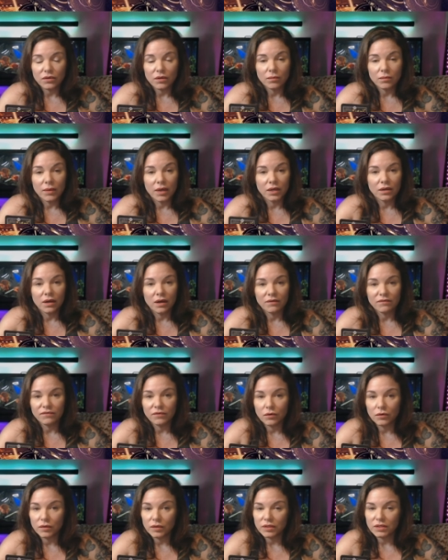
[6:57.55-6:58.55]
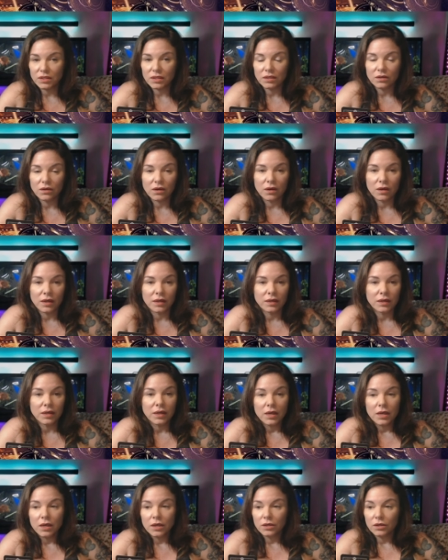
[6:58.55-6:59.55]
Am I not focusing on,
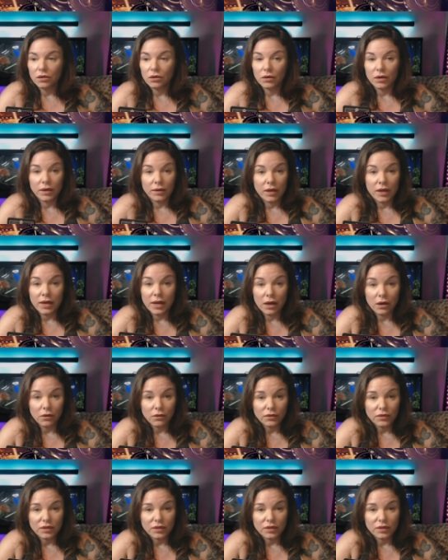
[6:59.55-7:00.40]
you know, and health